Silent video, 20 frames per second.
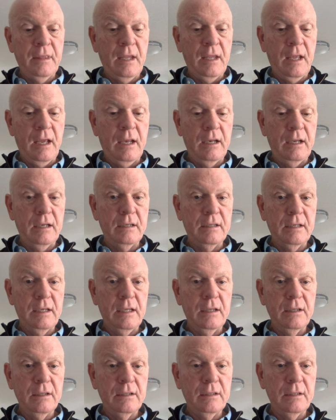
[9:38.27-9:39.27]
and it's
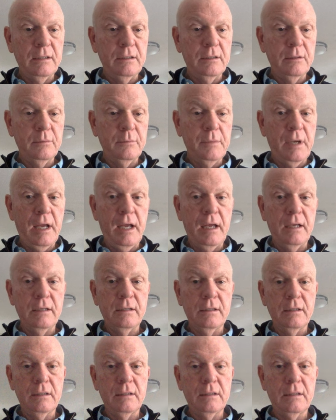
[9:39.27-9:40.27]
in the system
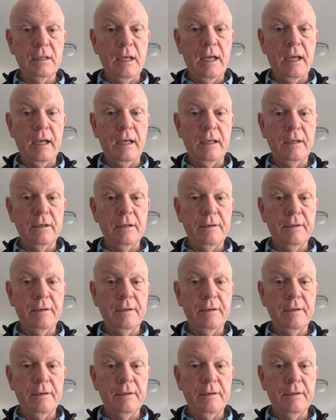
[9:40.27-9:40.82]
as assigned.